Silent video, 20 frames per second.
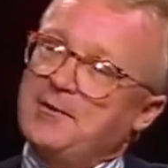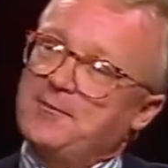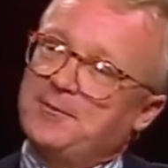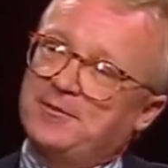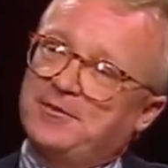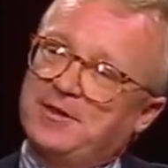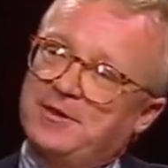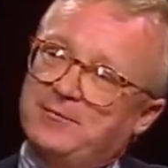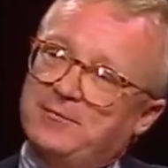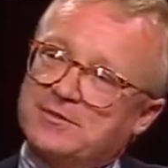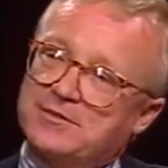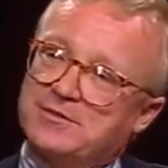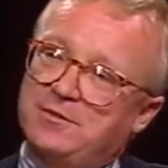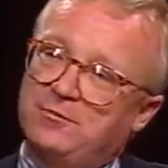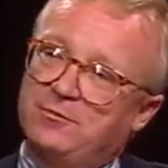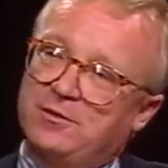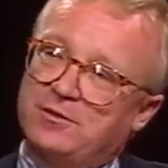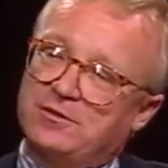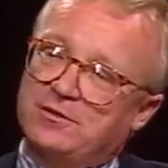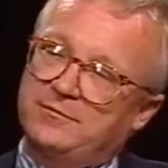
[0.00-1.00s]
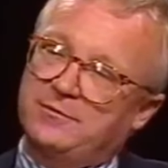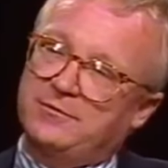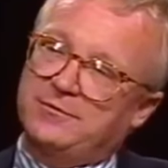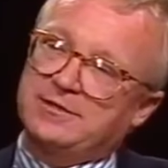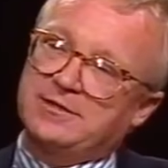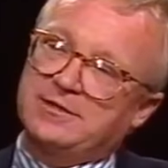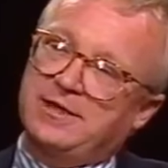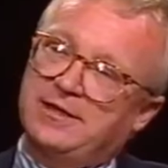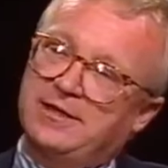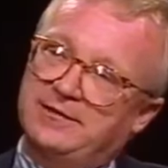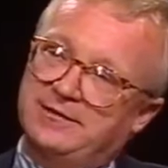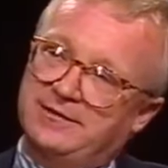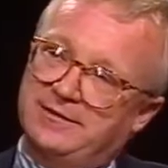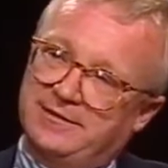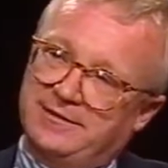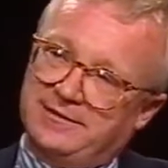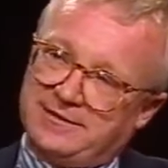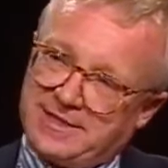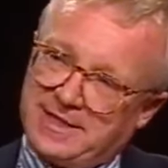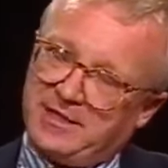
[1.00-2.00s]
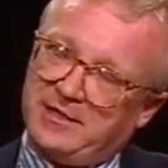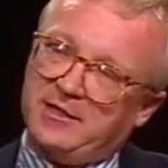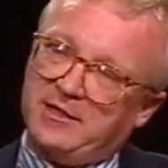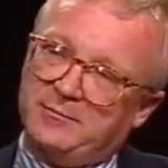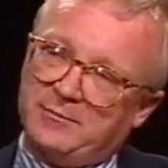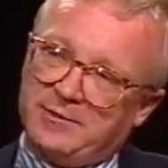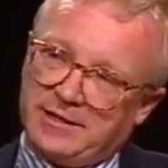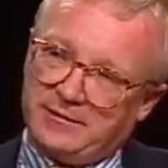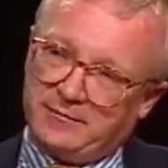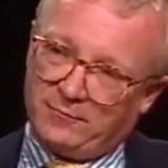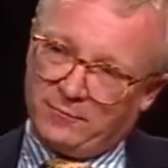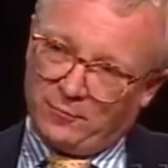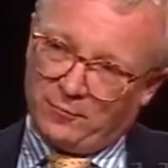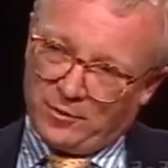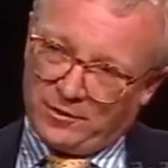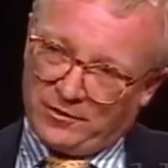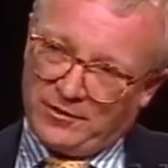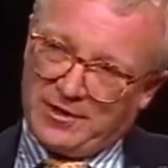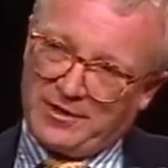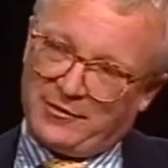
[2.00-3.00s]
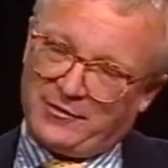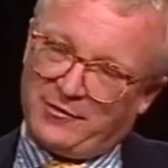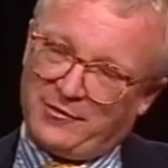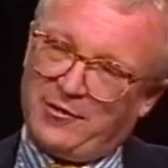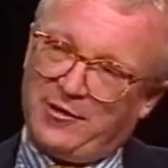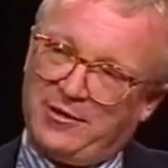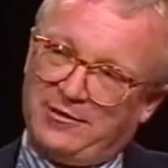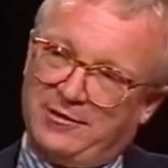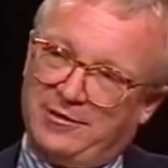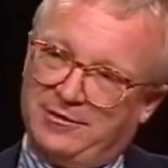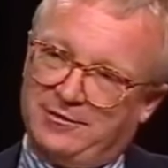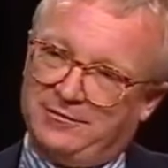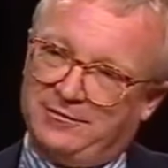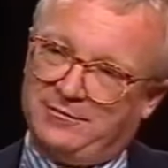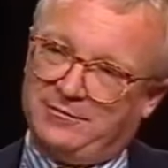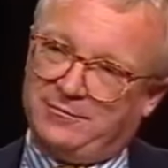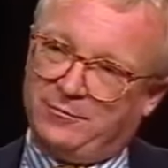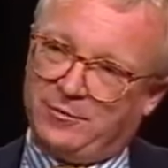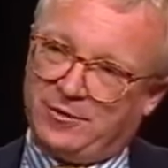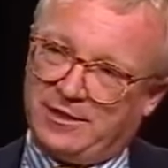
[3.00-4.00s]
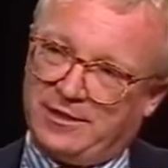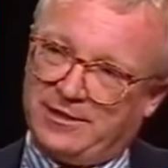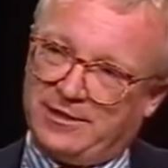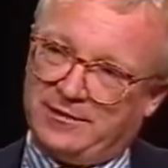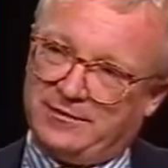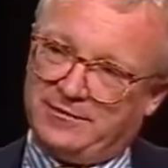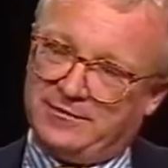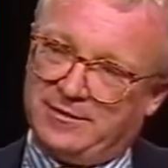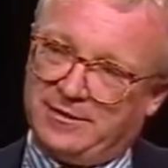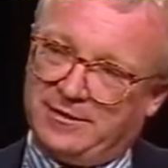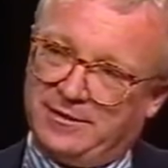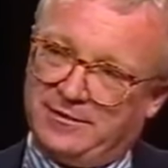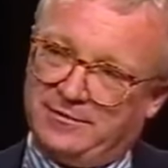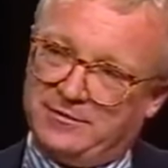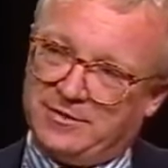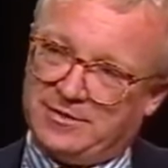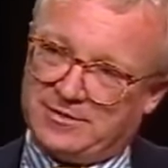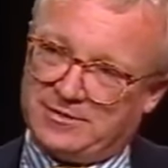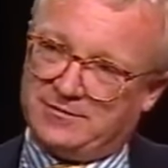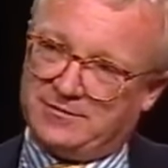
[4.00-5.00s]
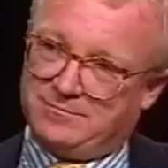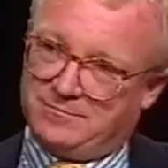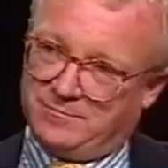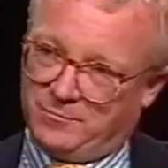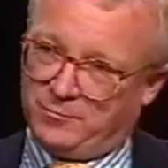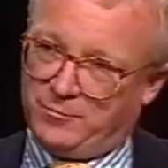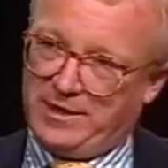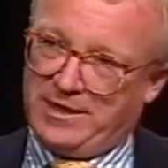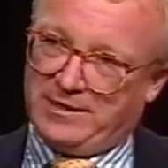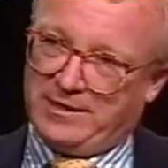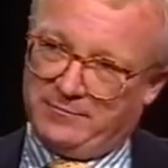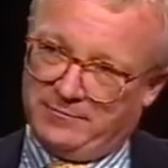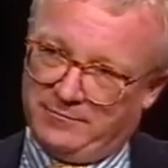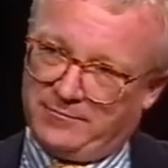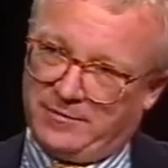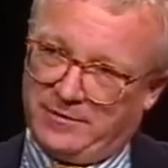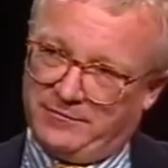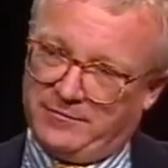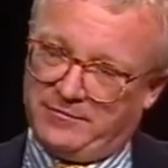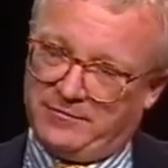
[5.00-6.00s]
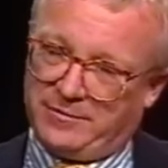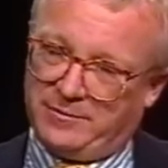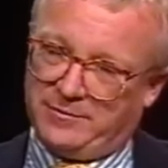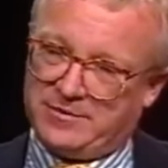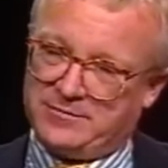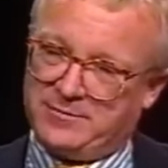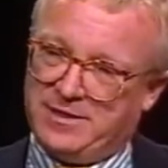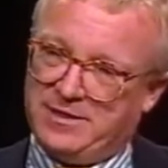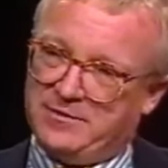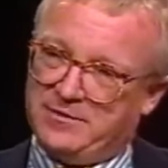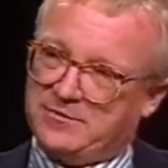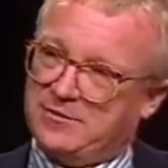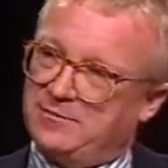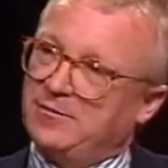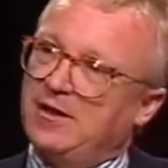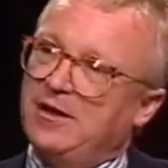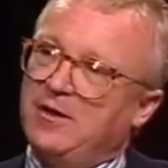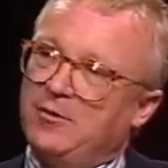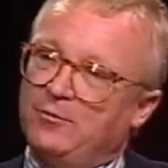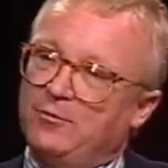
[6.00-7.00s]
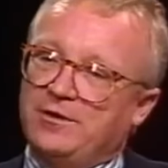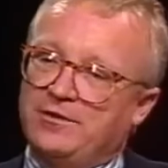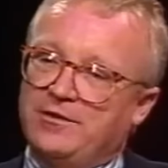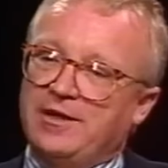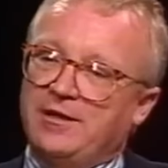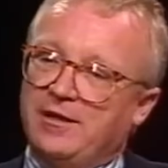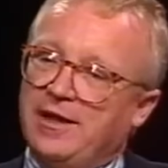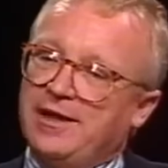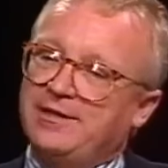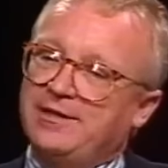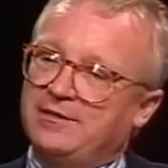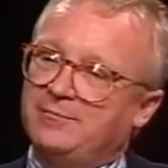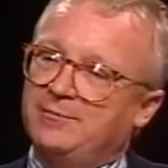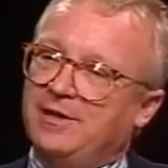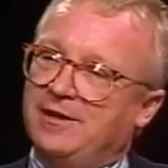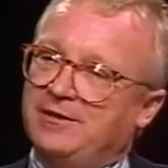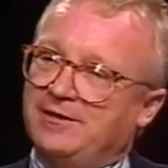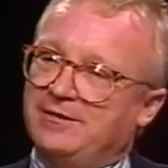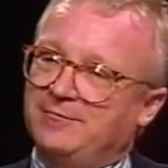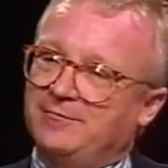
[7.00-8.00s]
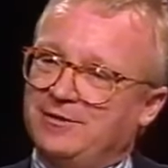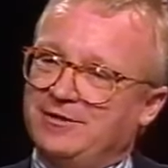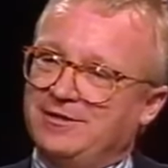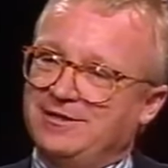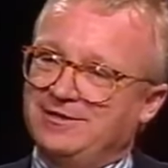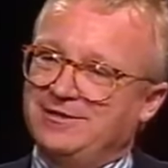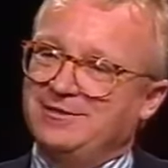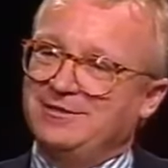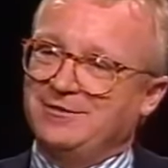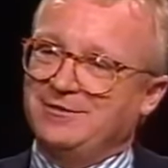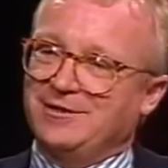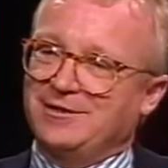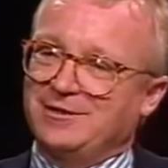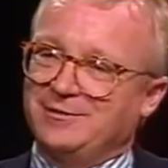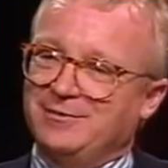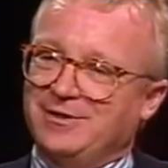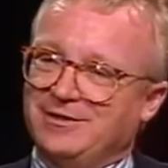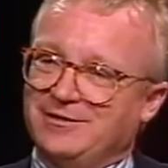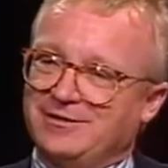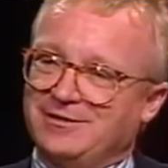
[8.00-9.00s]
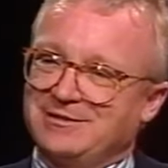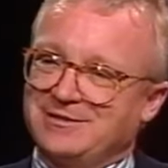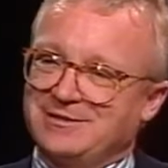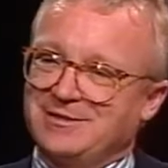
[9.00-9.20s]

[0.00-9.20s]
But they were so wonderful in telling me what they thought of what I had just read from this manuscript, what they liked about it, what they didn't like about it.